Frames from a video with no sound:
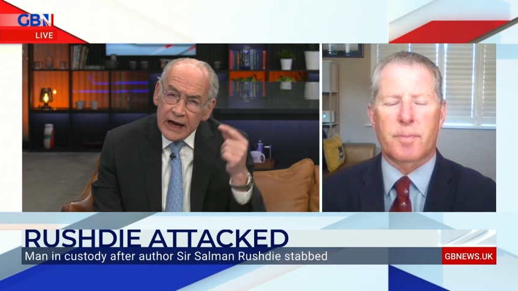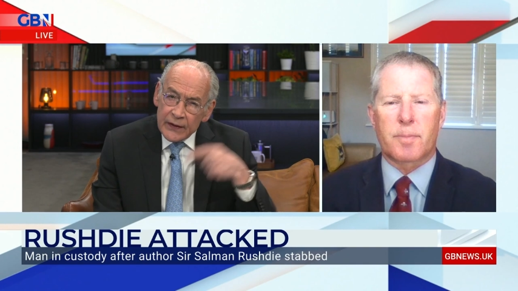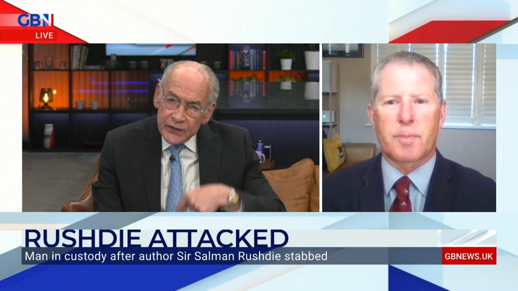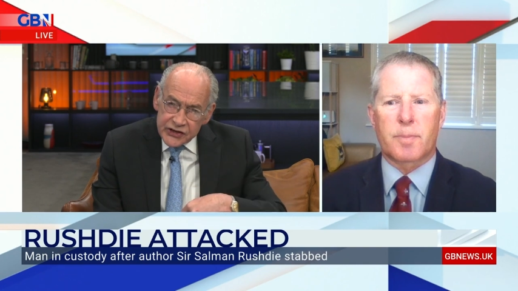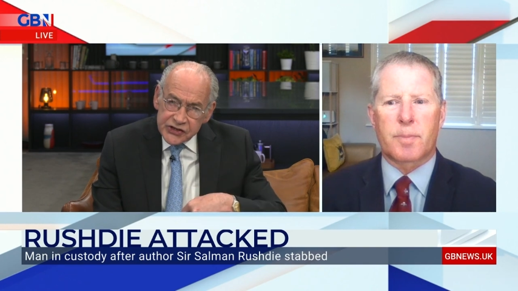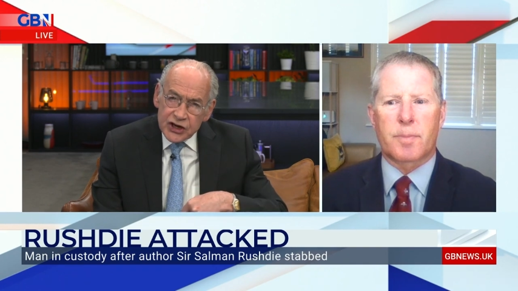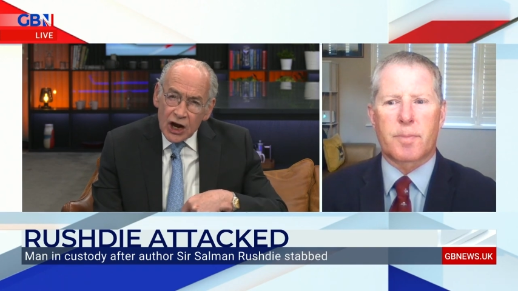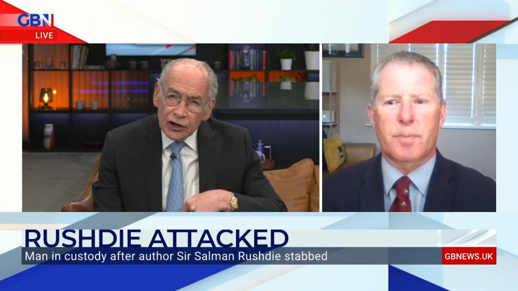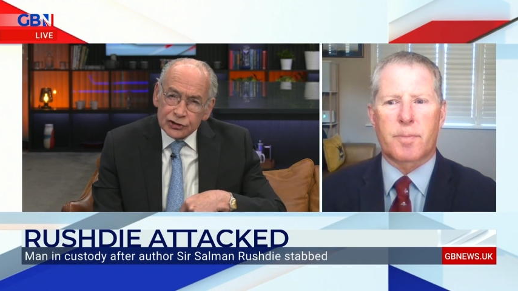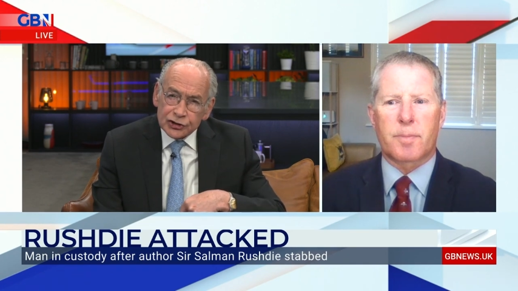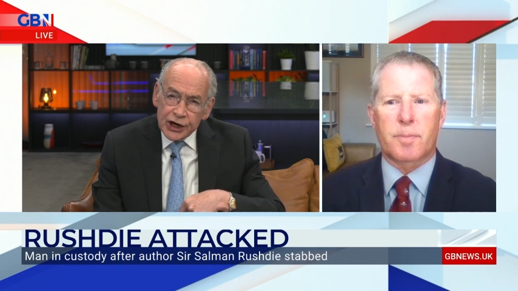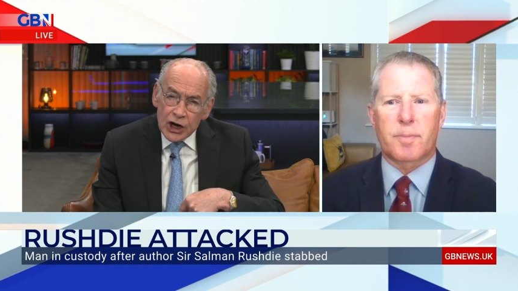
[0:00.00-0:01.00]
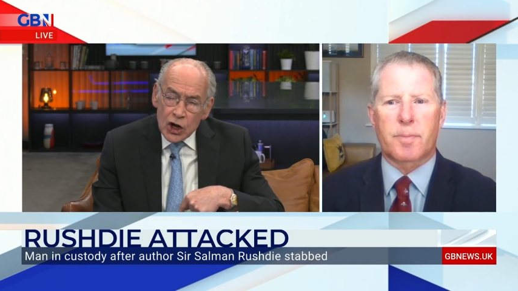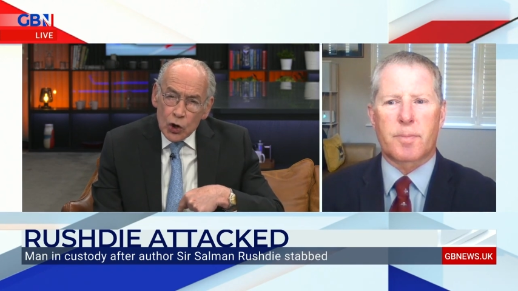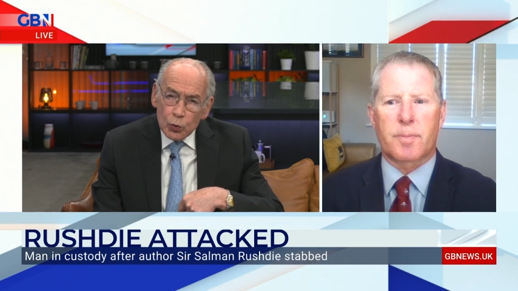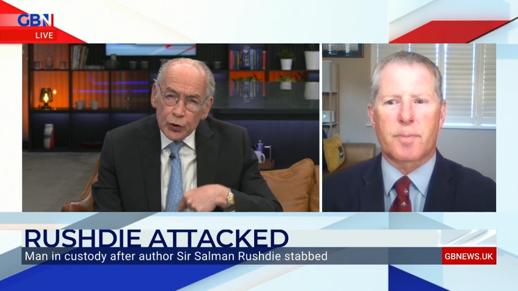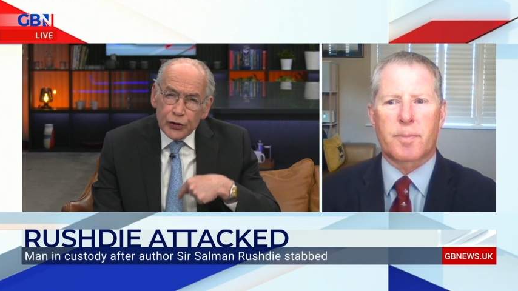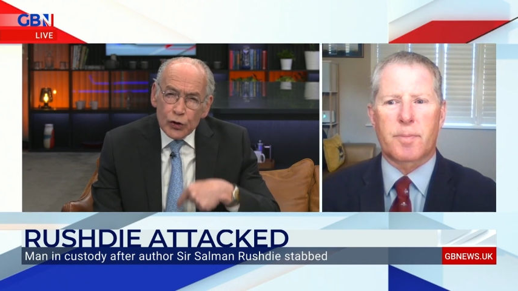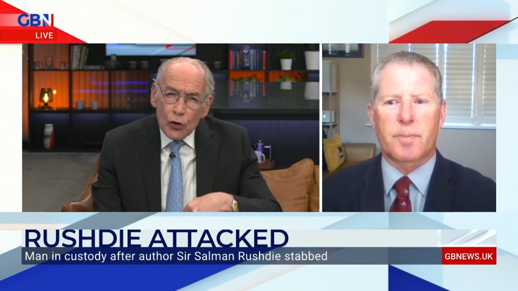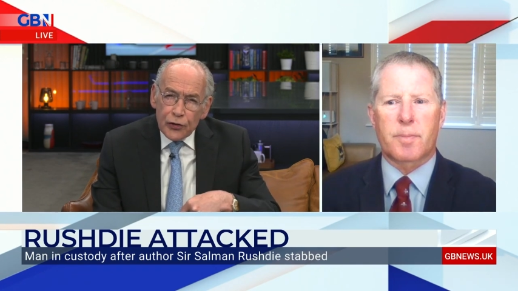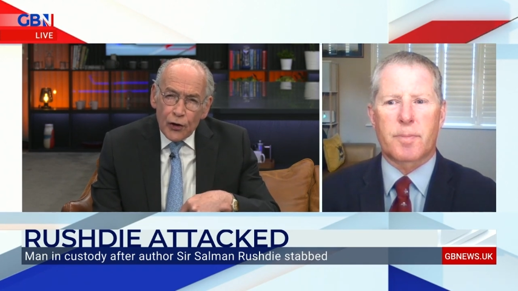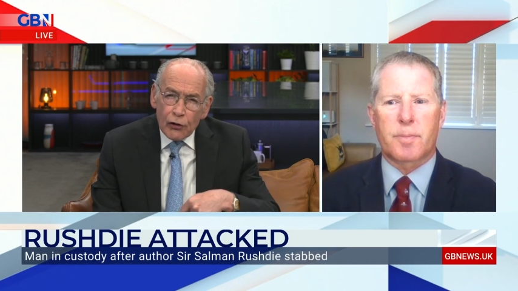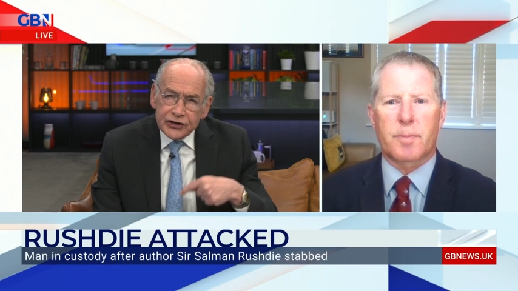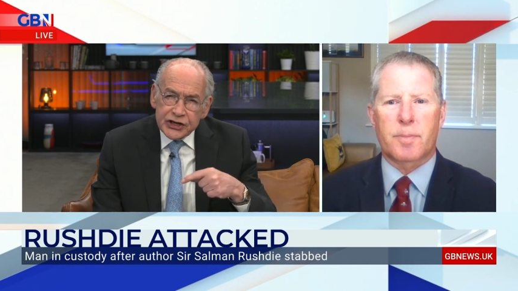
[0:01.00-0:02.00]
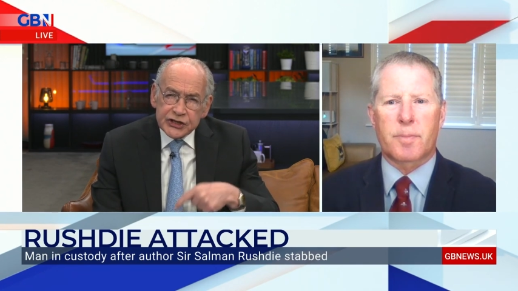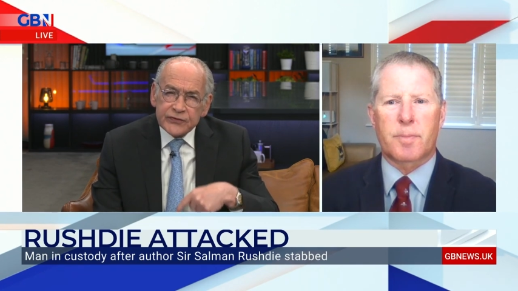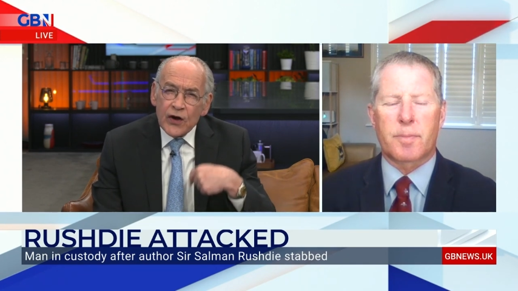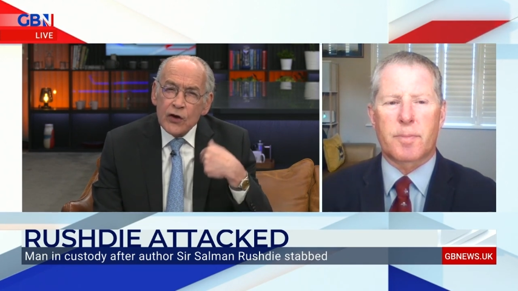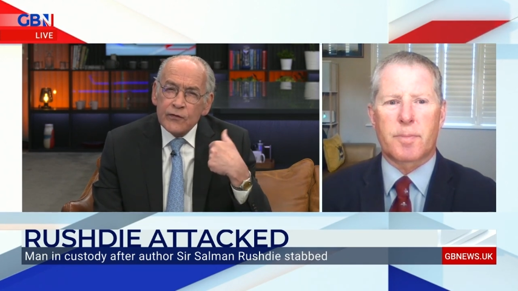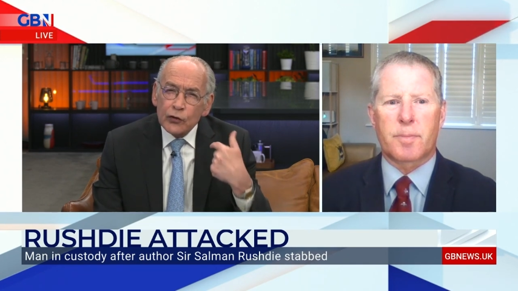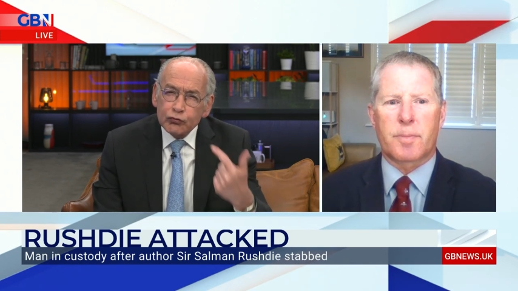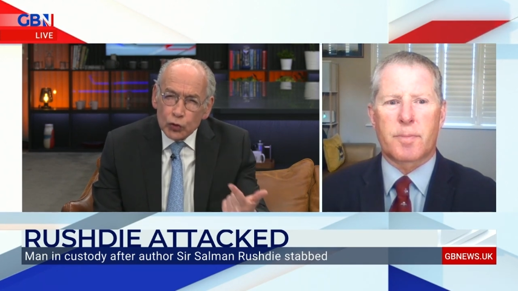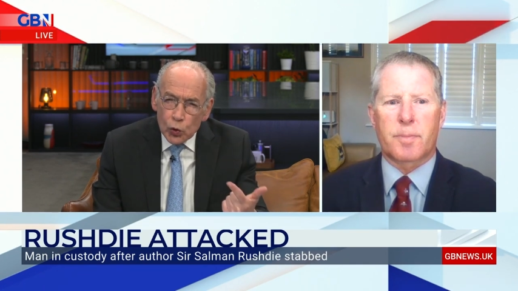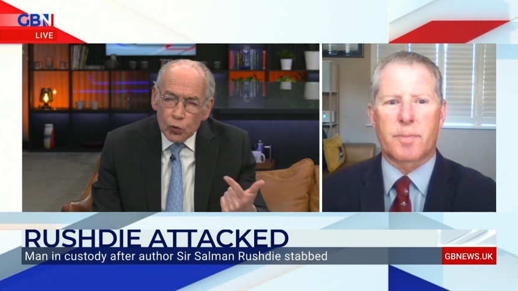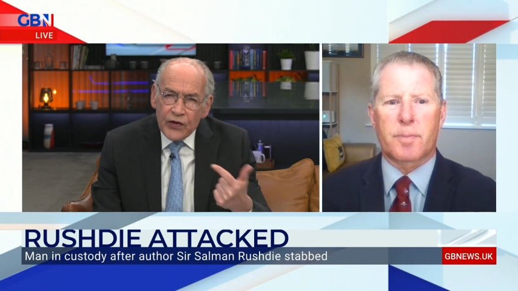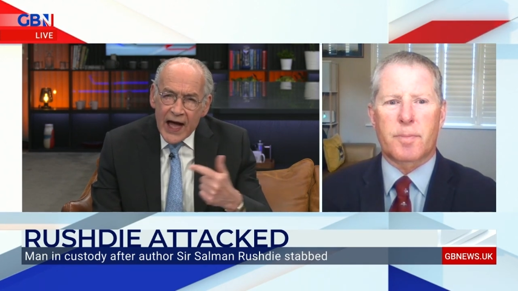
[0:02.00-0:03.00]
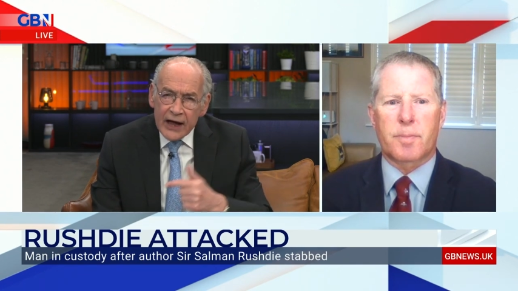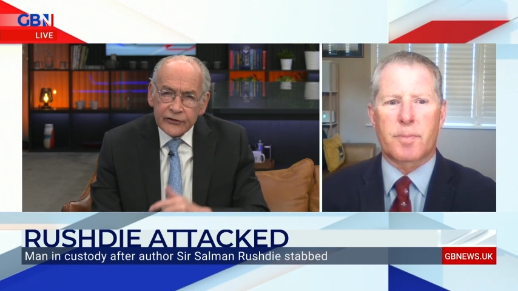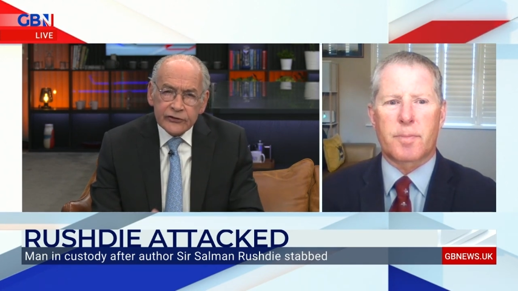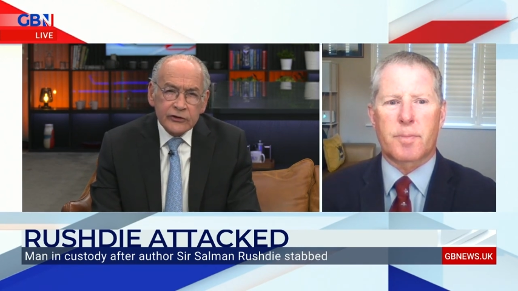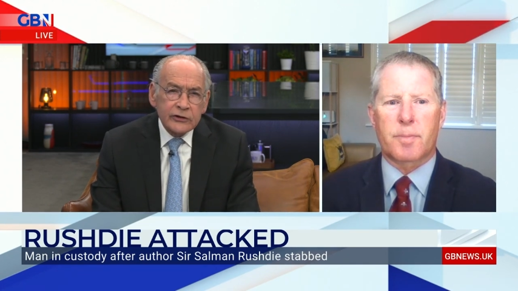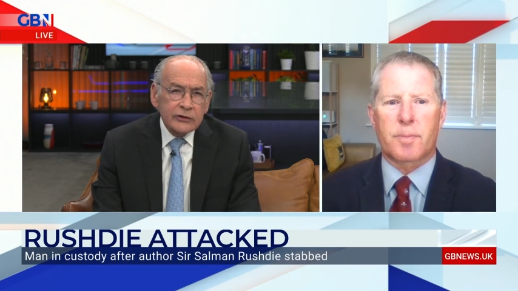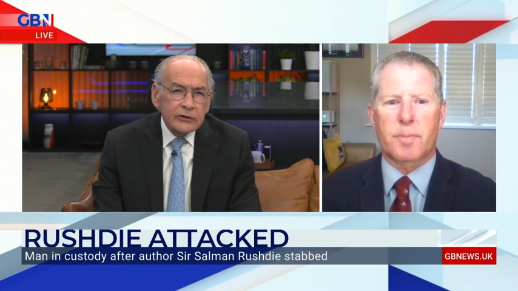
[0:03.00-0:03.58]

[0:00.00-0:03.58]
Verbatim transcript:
Speaker 1: In this country, would the authorities have overruled that?